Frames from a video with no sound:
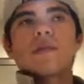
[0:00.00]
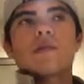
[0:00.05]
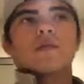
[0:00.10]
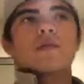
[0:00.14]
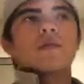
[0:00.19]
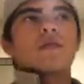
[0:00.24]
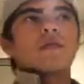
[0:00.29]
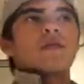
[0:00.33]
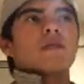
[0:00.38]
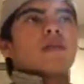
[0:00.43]

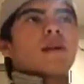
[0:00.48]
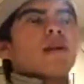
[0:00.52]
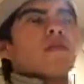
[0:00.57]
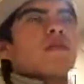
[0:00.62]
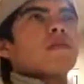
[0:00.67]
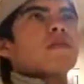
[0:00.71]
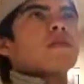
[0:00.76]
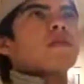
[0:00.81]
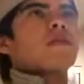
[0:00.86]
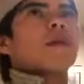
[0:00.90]
is I
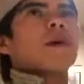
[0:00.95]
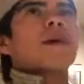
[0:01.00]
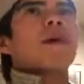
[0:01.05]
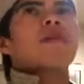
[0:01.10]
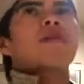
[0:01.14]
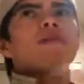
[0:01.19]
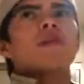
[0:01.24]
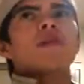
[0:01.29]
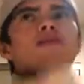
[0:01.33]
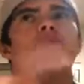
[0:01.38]
was
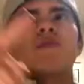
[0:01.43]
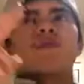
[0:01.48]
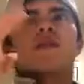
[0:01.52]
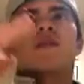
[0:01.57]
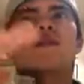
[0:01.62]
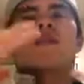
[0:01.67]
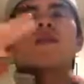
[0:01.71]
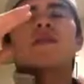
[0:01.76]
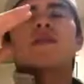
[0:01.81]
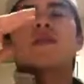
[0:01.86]
debating
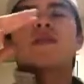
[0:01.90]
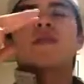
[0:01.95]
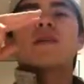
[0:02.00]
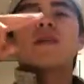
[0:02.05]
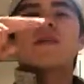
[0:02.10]
between